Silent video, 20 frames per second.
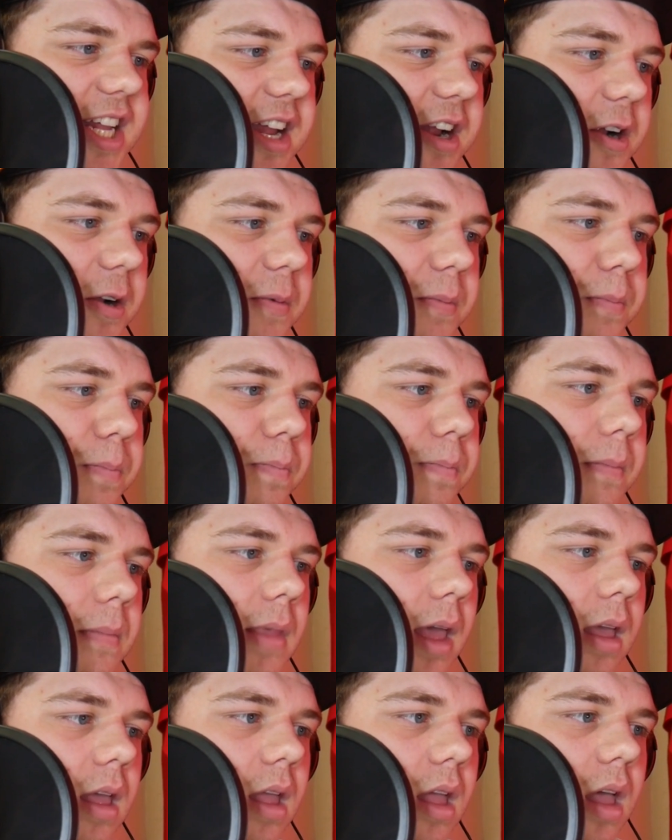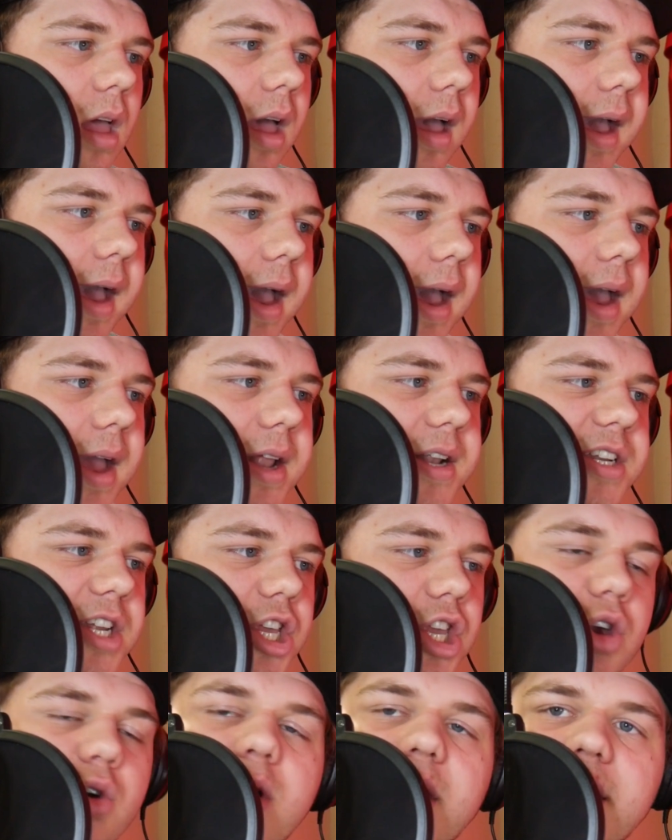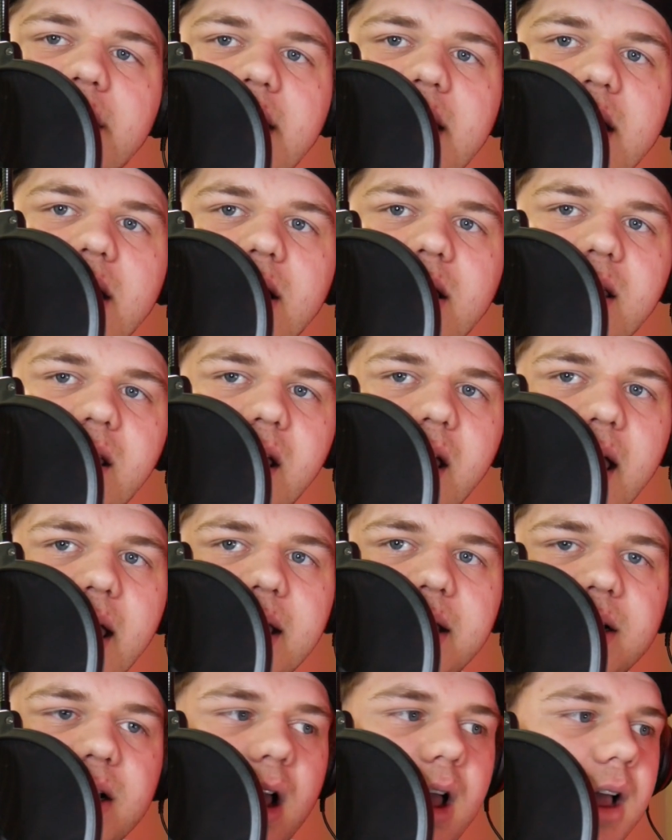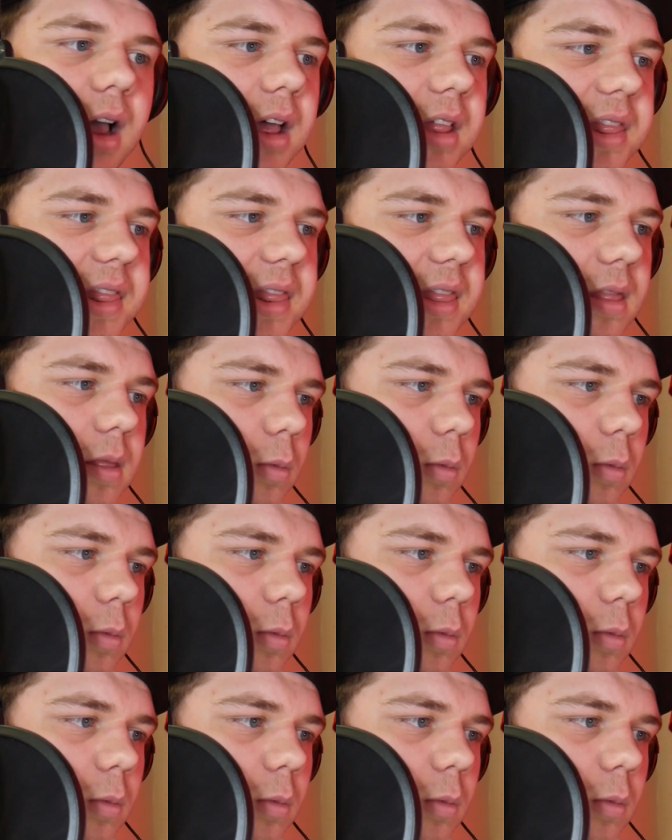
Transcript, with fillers: here, and you could hear, and uh,